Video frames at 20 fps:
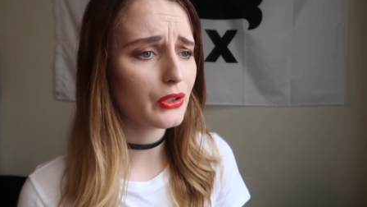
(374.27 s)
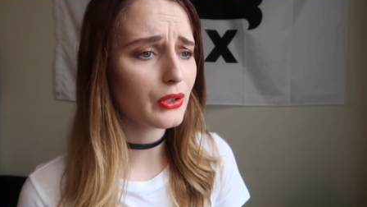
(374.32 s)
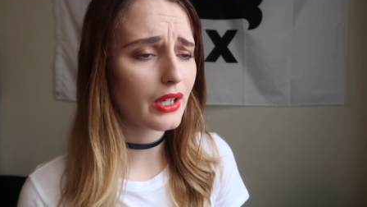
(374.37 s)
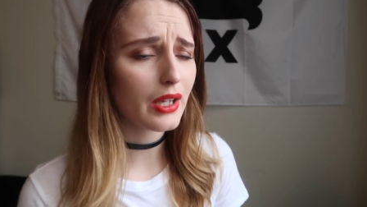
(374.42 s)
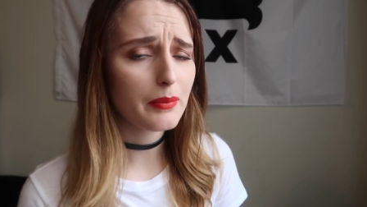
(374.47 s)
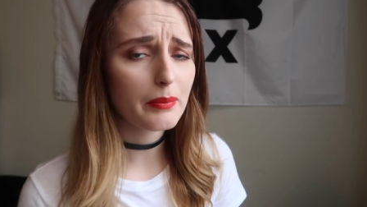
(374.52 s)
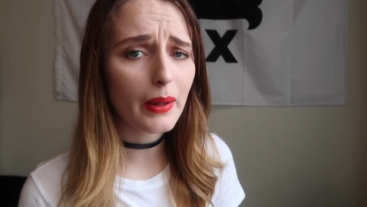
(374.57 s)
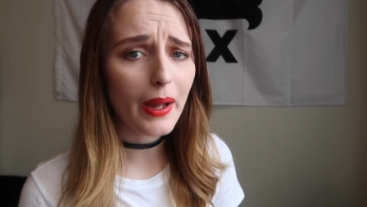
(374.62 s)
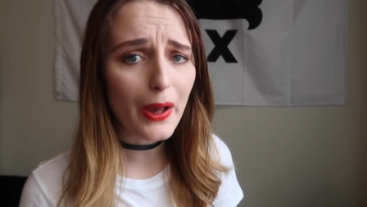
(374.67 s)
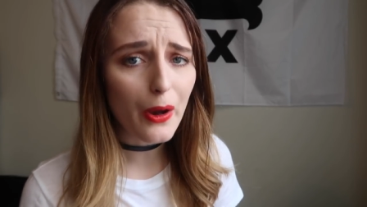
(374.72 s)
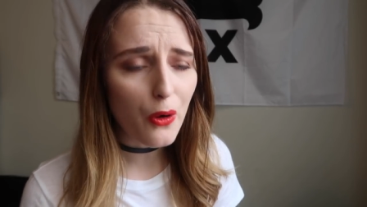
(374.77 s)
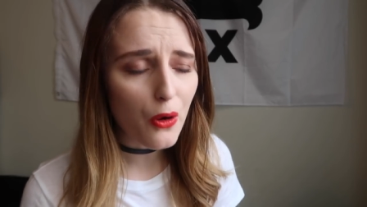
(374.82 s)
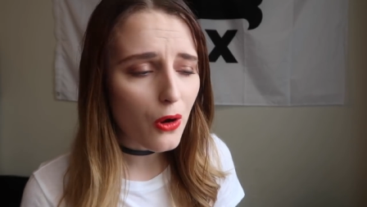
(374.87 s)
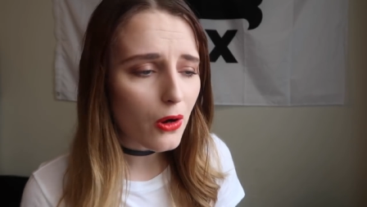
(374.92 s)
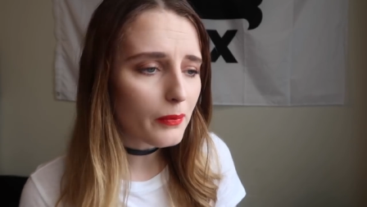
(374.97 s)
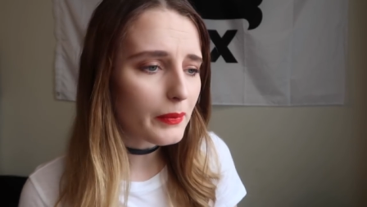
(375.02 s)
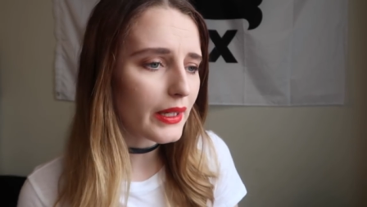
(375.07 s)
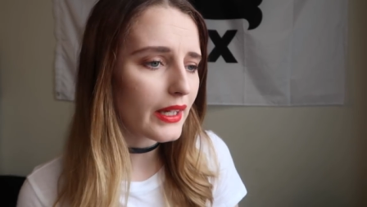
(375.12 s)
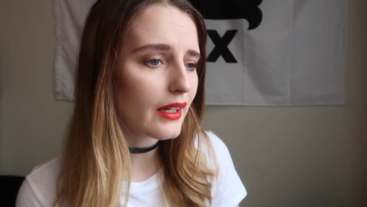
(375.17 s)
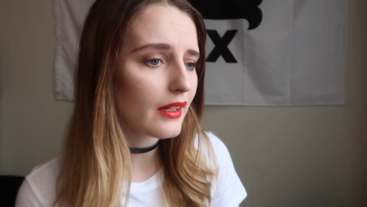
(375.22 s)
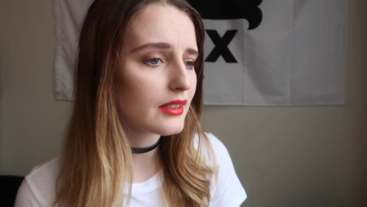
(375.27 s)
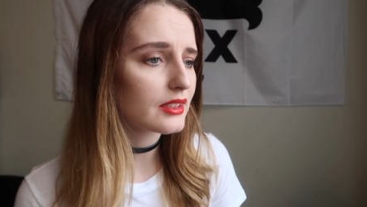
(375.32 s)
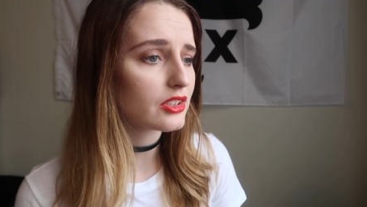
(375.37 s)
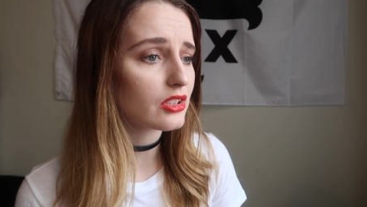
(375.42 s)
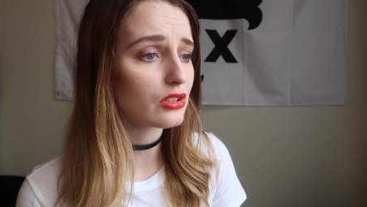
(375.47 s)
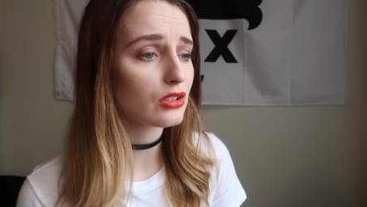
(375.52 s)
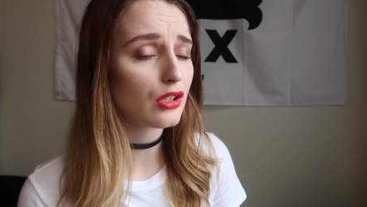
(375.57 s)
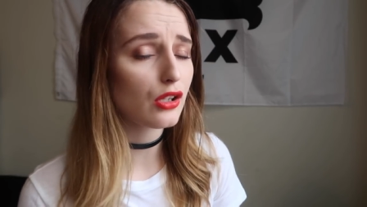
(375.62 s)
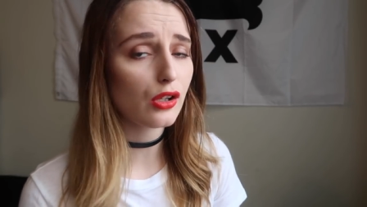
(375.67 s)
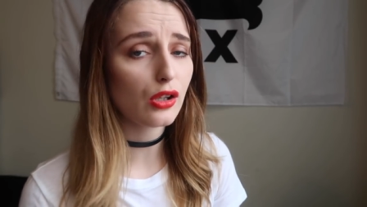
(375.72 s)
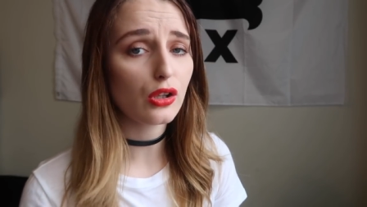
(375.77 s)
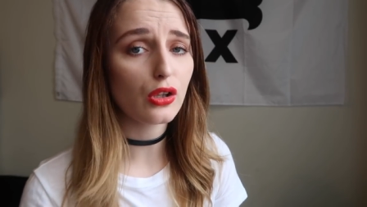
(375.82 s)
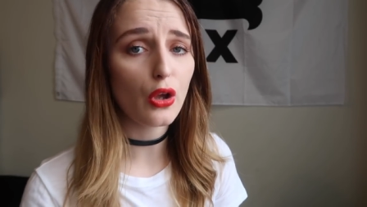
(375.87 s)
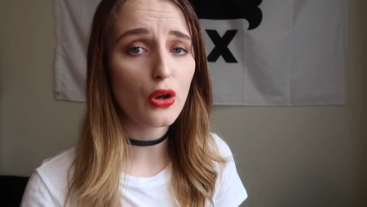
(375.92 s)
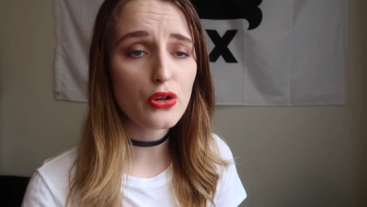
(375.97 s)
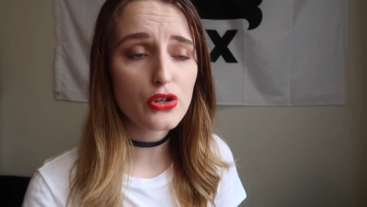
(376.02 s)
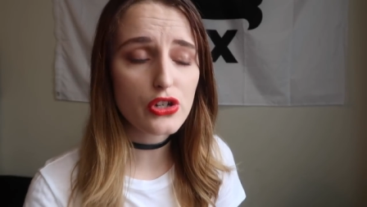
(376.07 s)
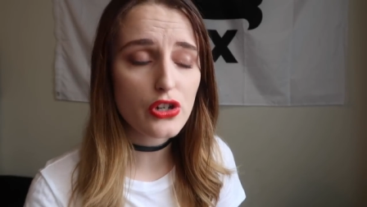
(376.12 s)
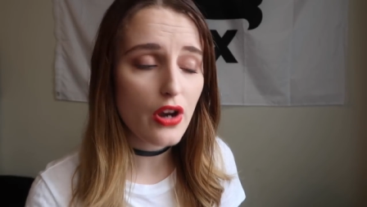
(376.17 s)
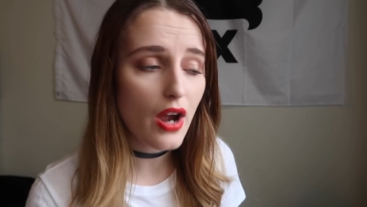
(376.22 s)
you can by all means just
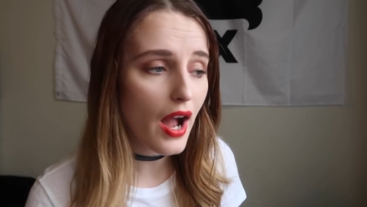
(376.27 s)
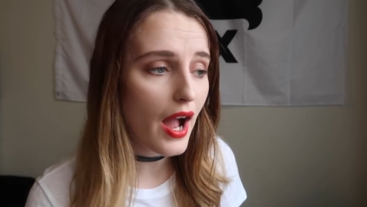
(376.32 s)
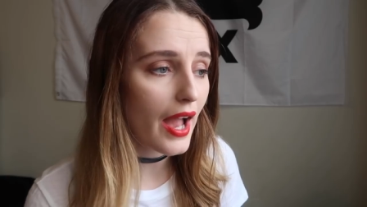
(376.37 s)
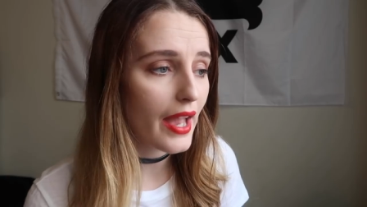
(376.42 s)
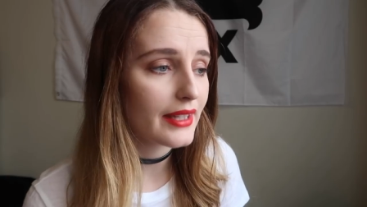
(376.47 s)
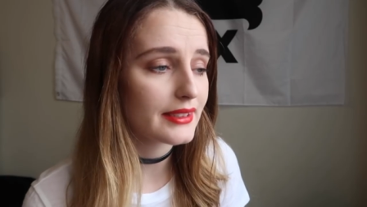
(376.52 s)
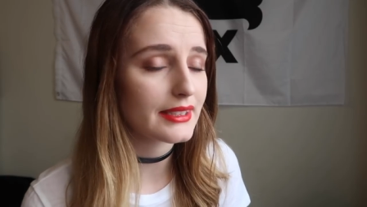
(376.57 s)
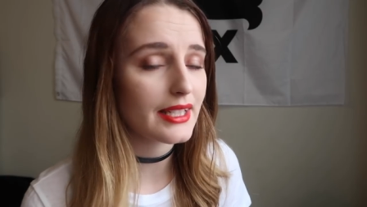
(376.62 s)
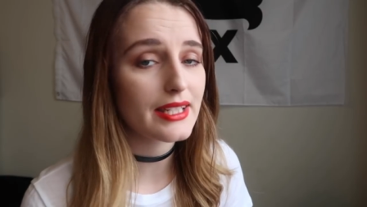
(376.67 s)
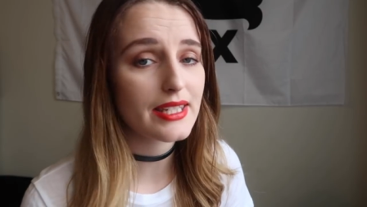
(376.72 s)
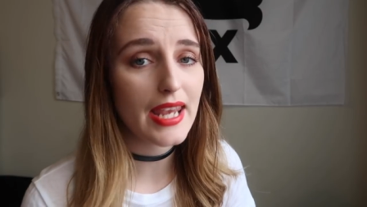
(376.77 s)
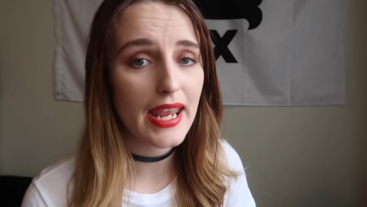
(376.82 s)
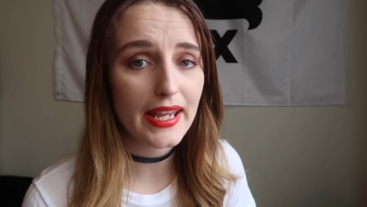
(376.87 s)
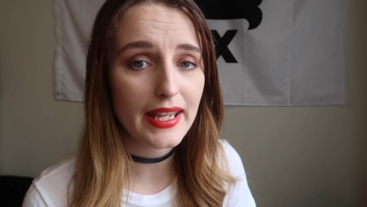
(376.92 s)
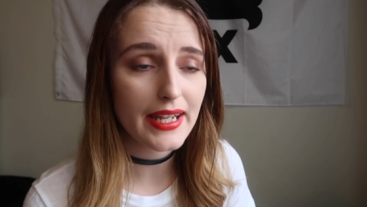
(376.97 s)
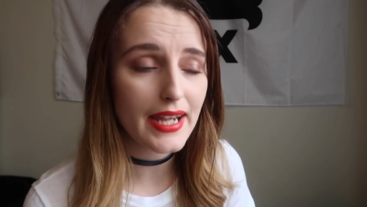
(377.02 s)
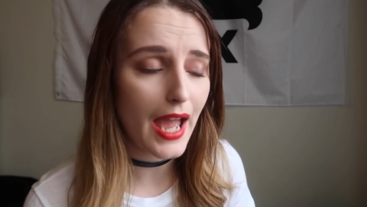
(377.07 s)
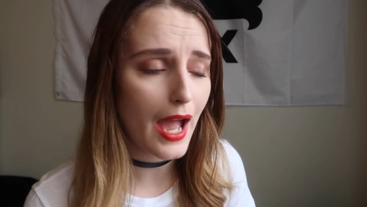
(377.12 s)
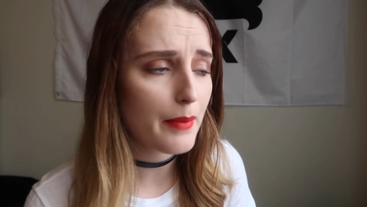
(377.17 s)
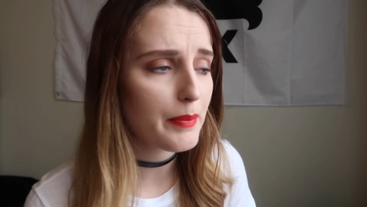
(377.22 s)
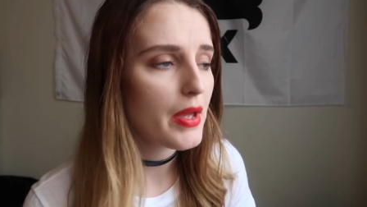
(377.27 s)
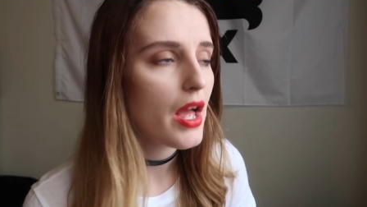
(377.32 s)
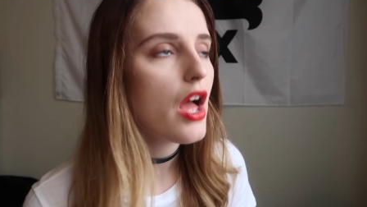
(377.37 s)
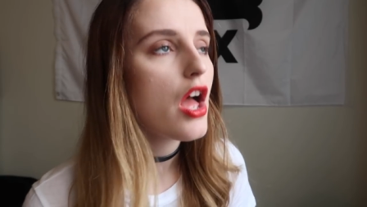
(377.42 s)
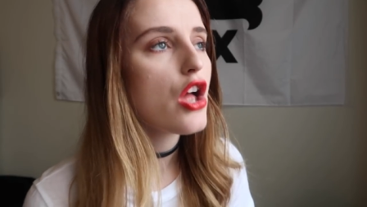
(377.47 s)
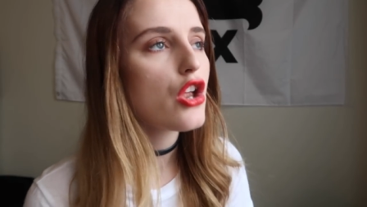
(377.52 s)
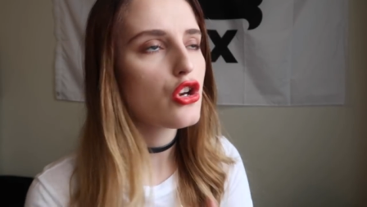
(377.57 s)
close your eyes and take a nap.